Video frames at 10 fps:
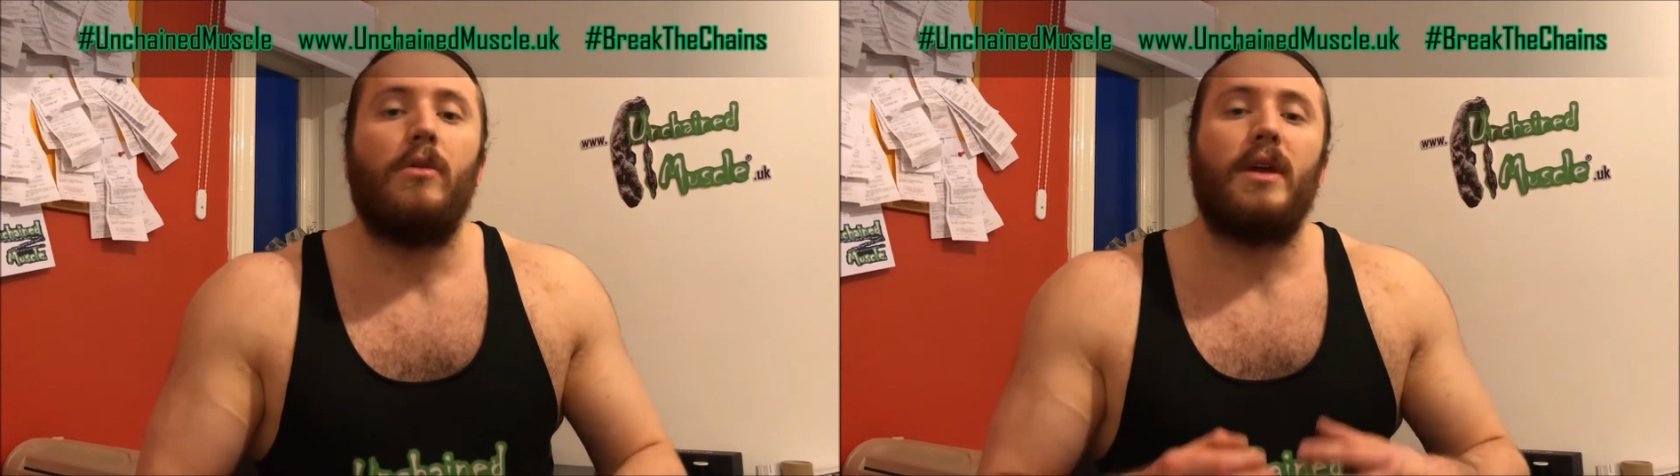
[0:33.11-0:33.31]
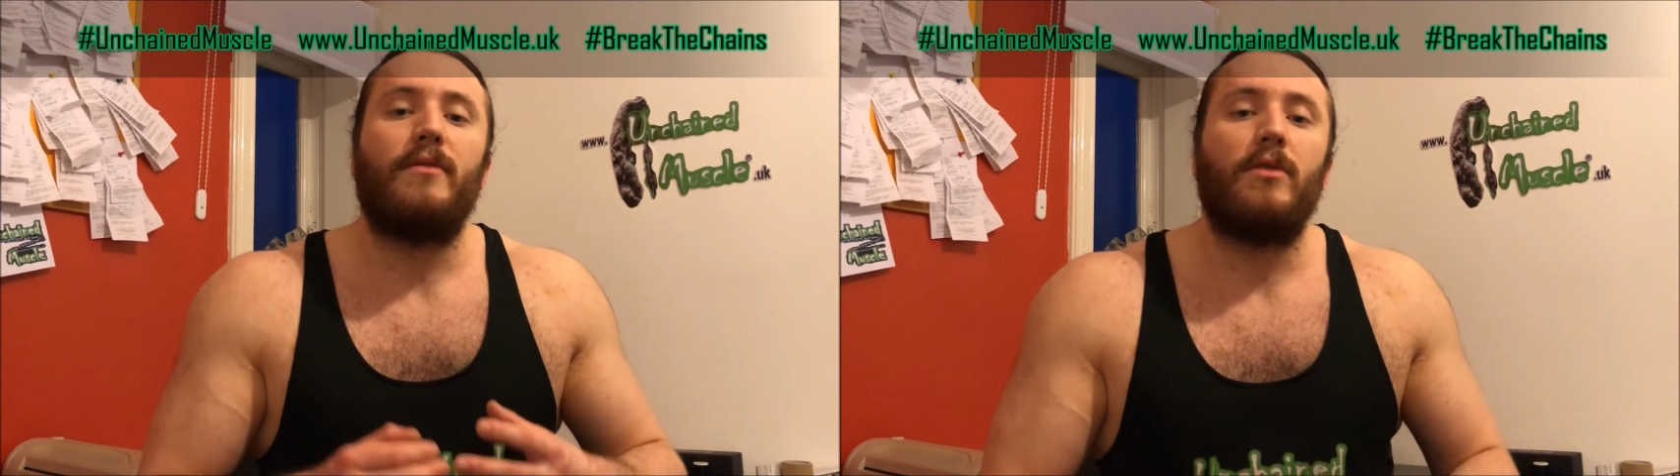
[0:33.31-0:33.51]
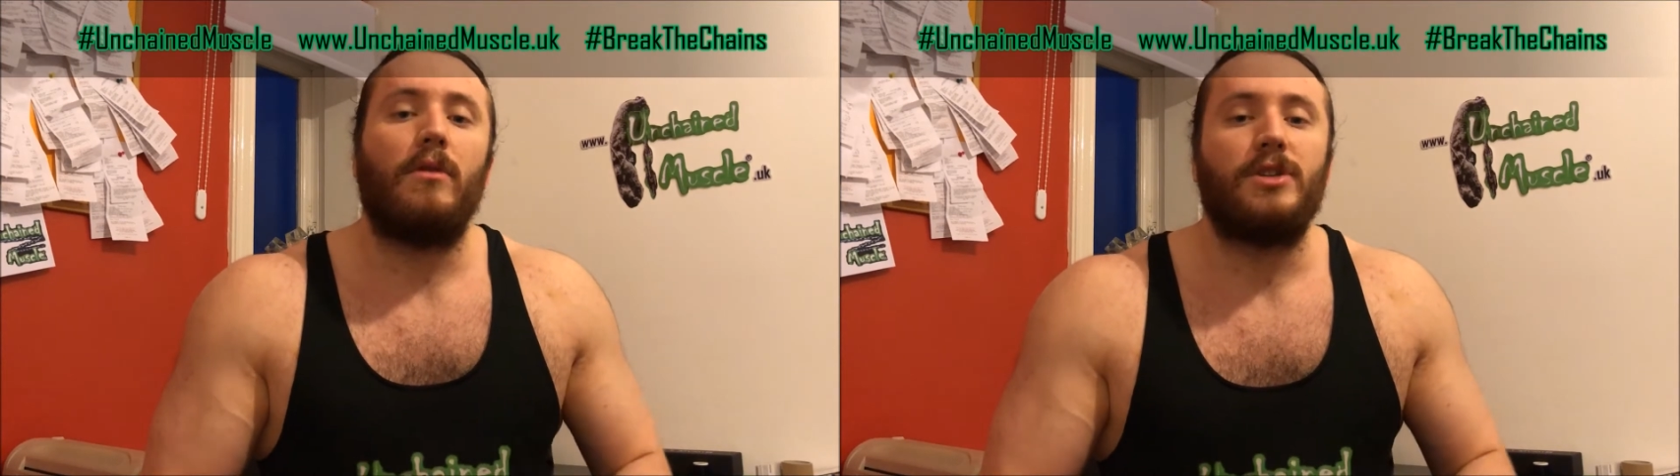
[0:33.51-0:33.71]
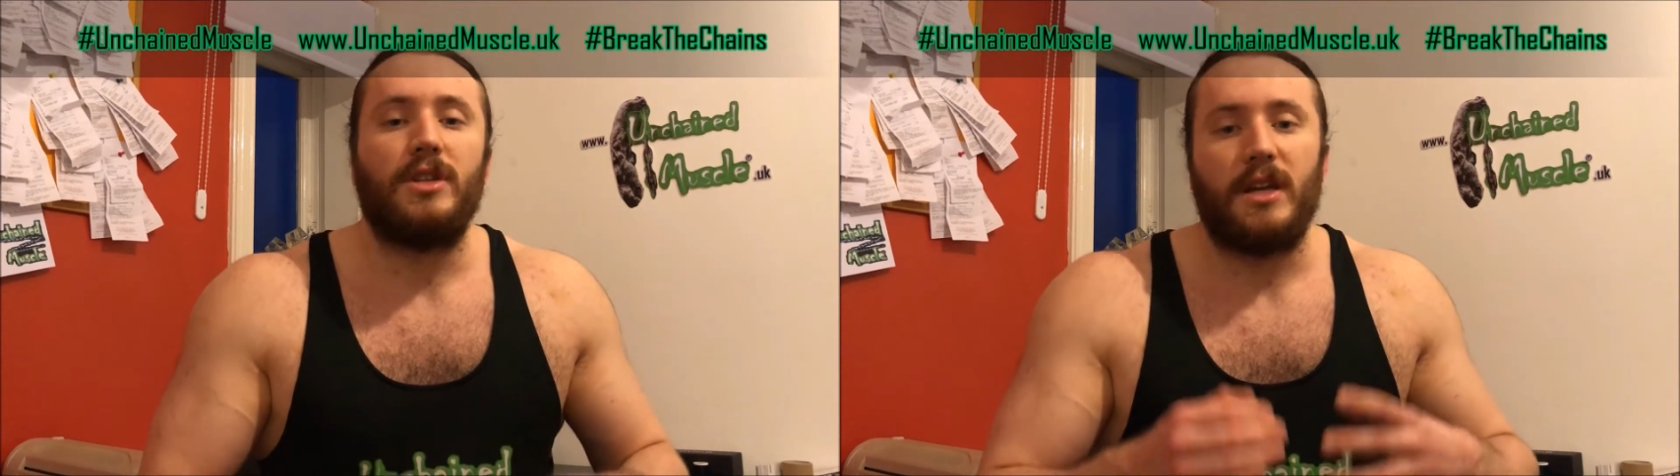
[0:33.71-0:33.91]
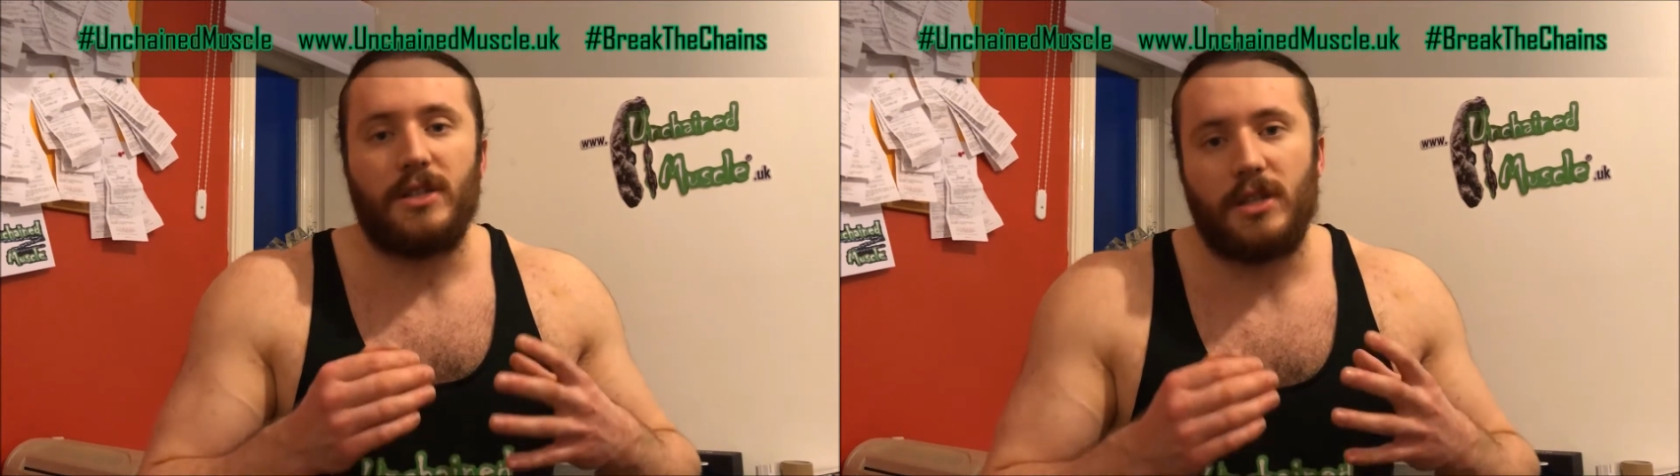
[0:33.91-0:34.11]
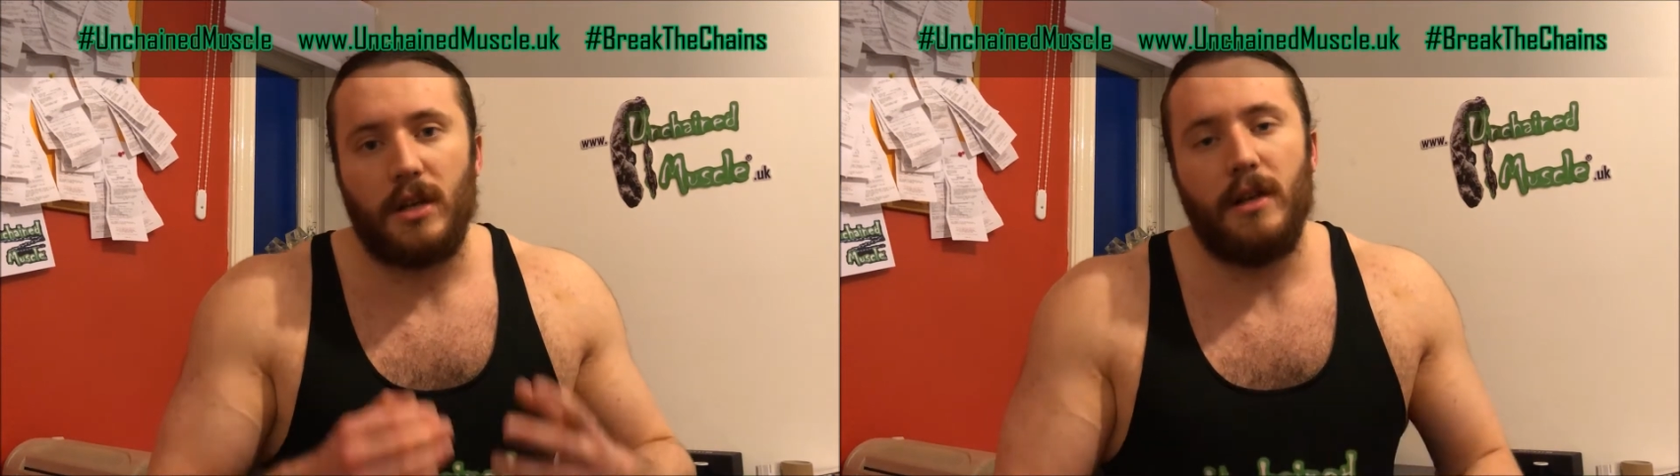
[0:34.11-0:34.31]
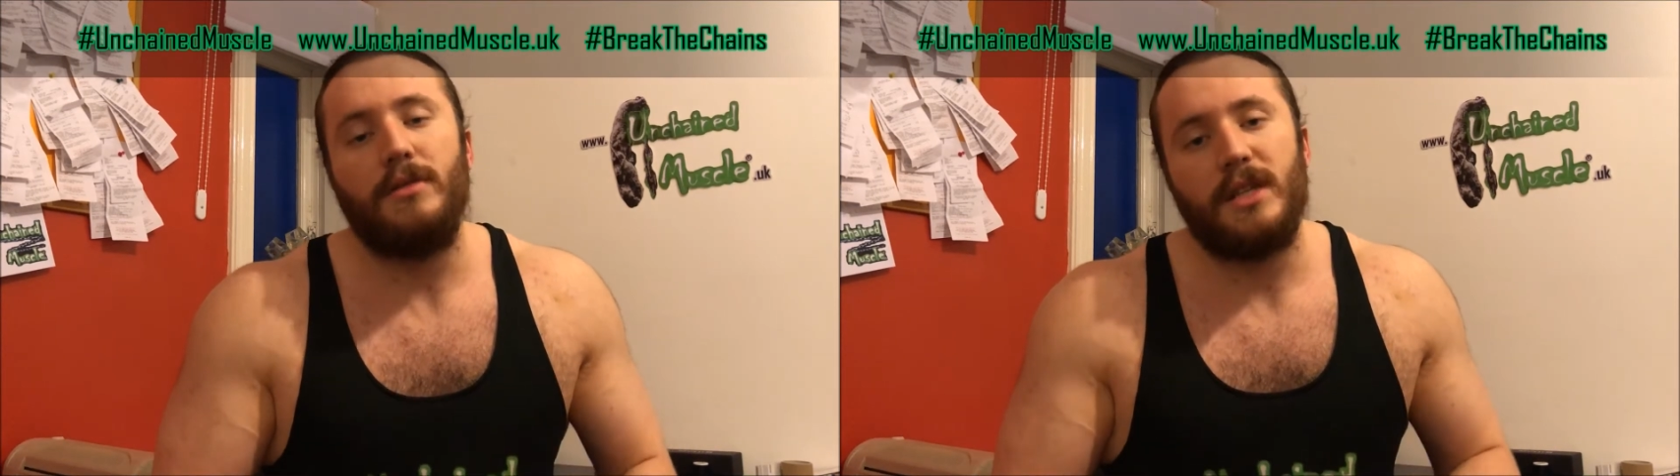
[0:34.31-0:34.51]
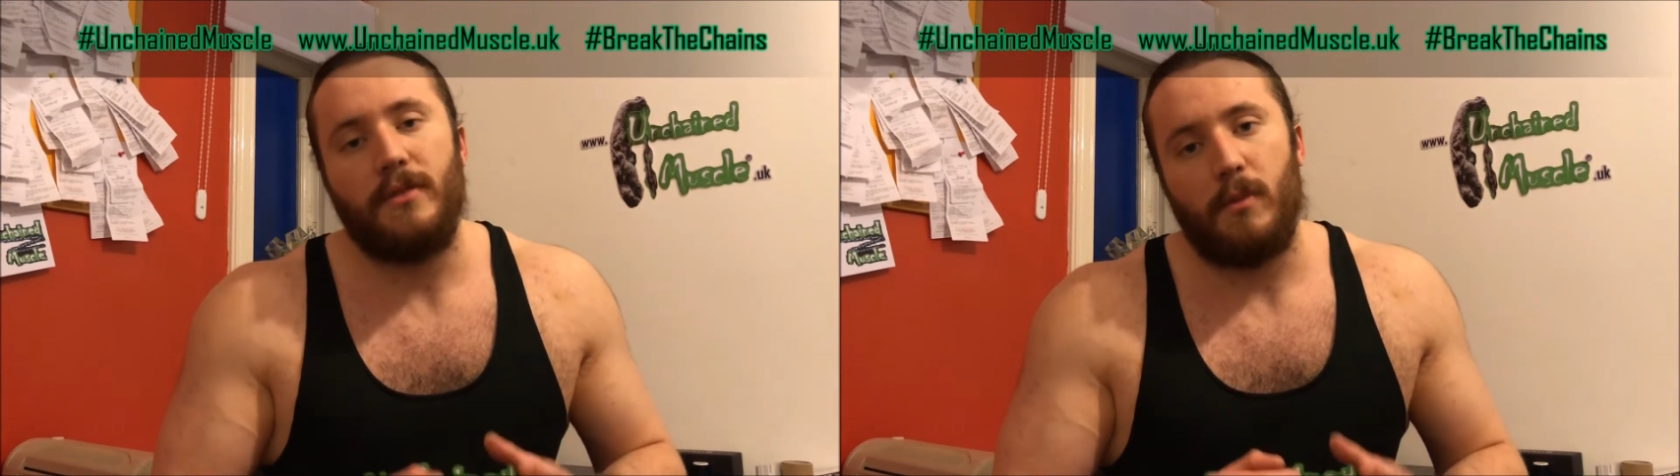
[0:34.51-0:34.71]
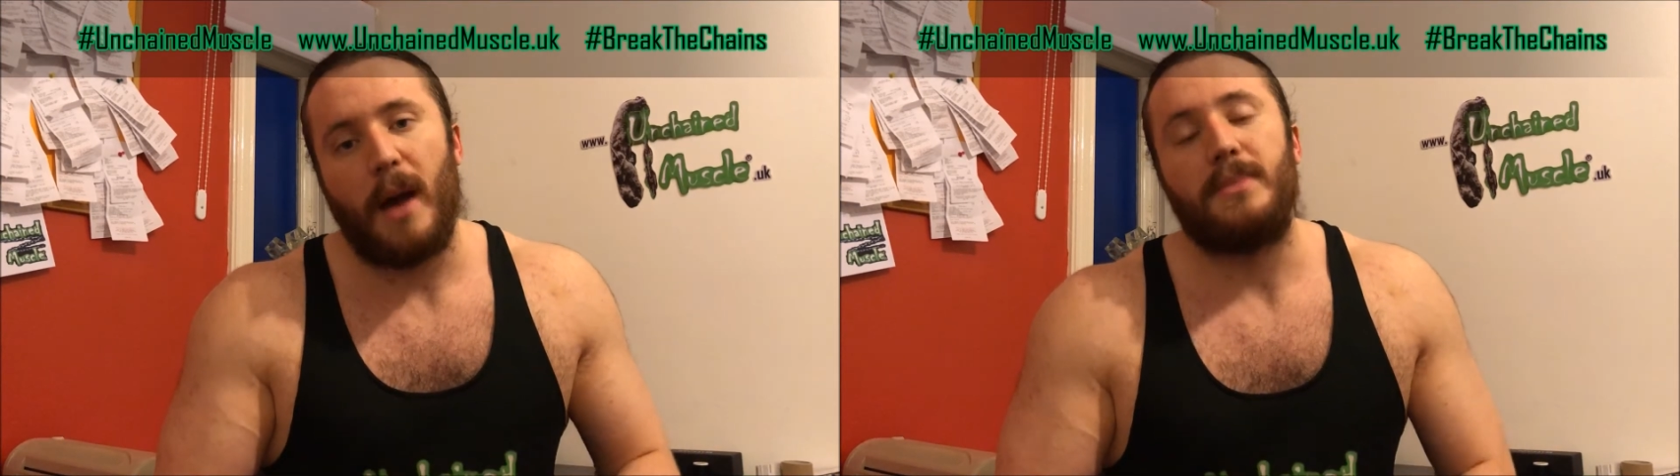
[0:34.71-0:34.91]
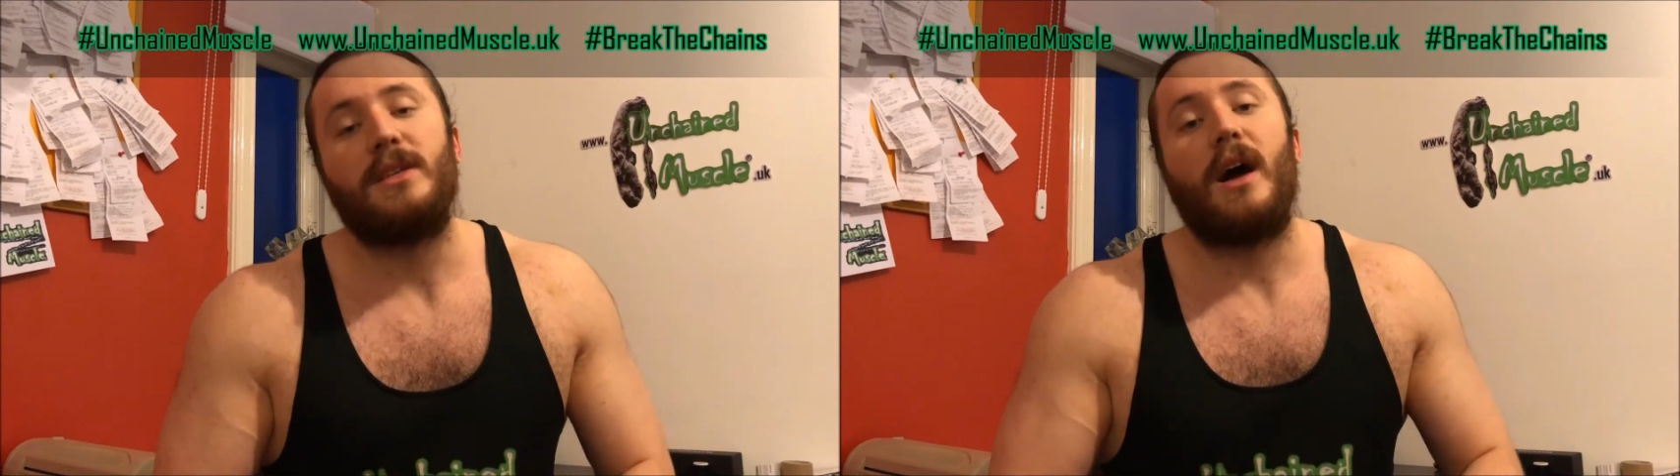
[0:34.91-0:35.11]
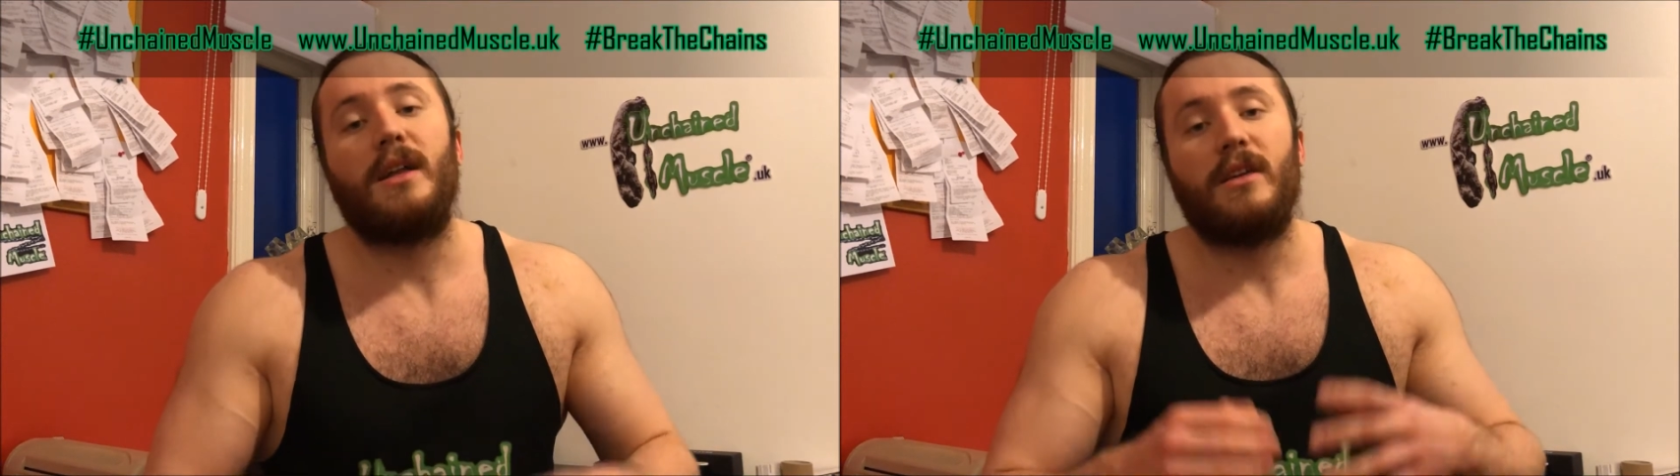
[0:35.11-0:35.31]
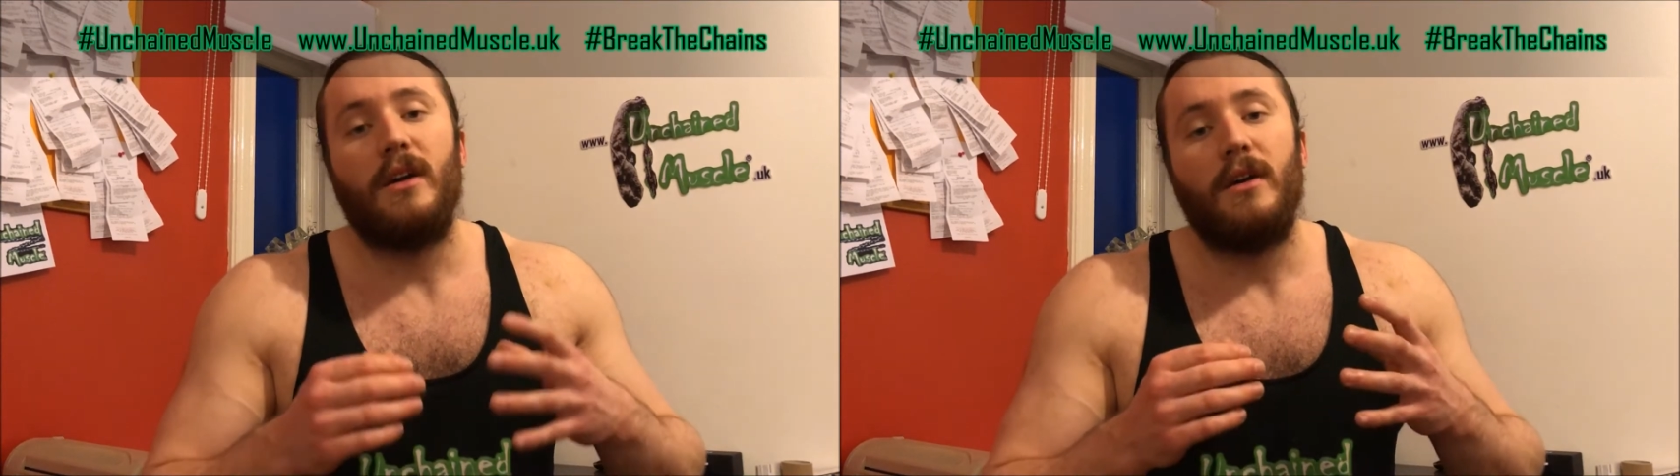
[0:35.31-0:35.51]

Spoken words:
we have launched an exclusive website